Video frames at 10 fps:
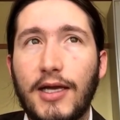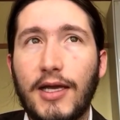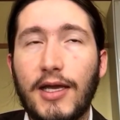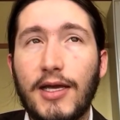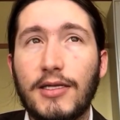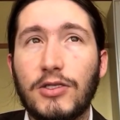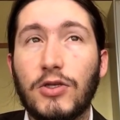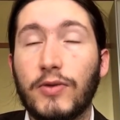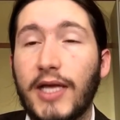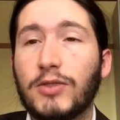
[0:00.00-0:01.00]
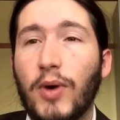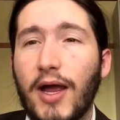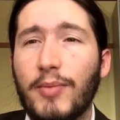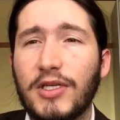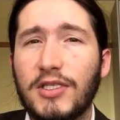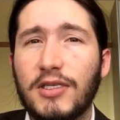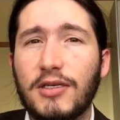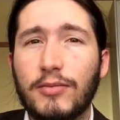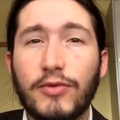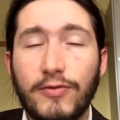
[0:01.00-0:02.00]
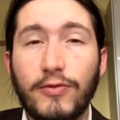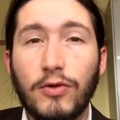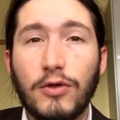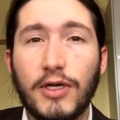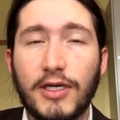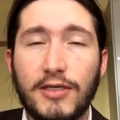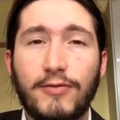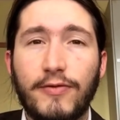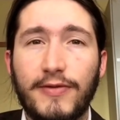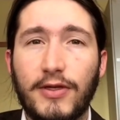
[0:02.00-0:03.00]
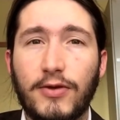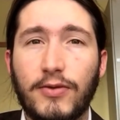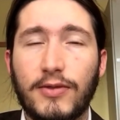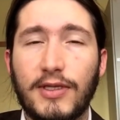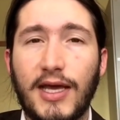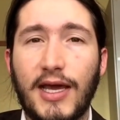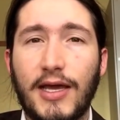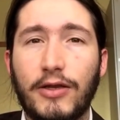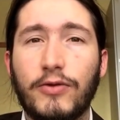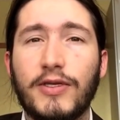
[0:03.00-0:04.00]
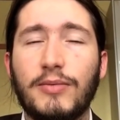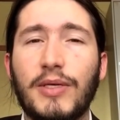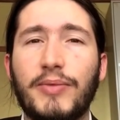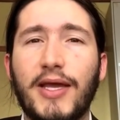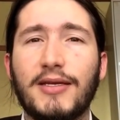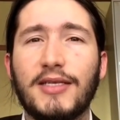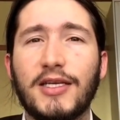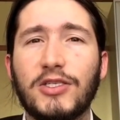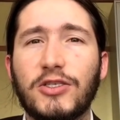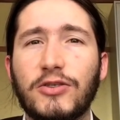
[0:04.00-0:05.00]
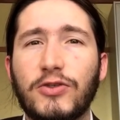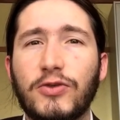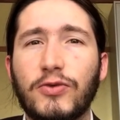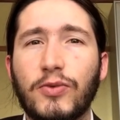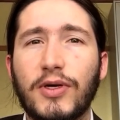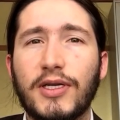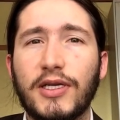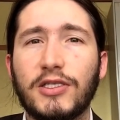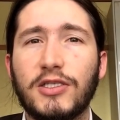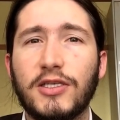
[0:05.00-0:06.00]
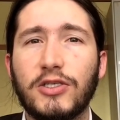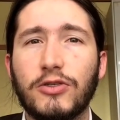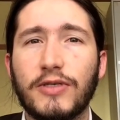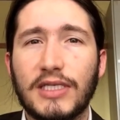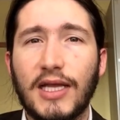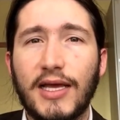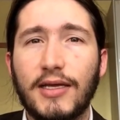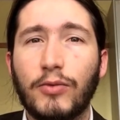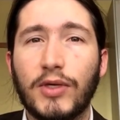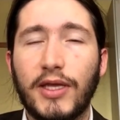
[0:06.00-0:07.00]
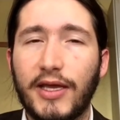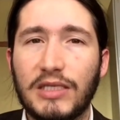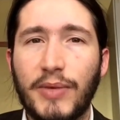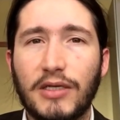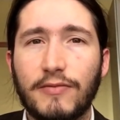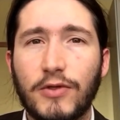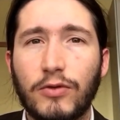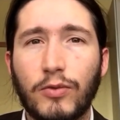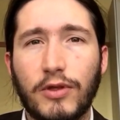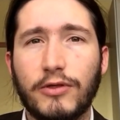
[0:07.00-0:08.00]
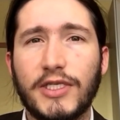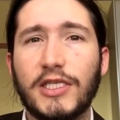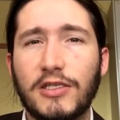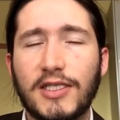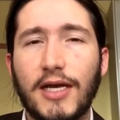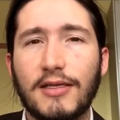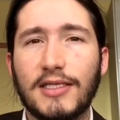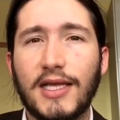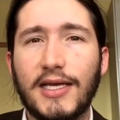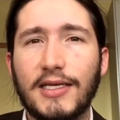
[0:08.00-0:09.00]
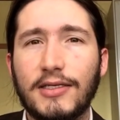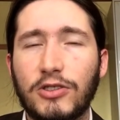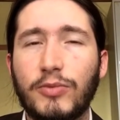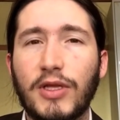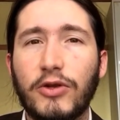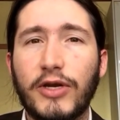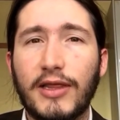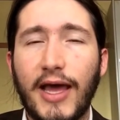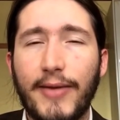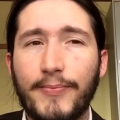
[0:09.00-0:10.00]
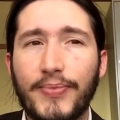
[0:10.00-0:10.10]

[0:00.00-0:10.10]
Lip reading: And so that's why I mentioned before in a different video that you need to be paying attention to what each teacher is like, what they expect of you, and what their teaching style is like. You should be learning that.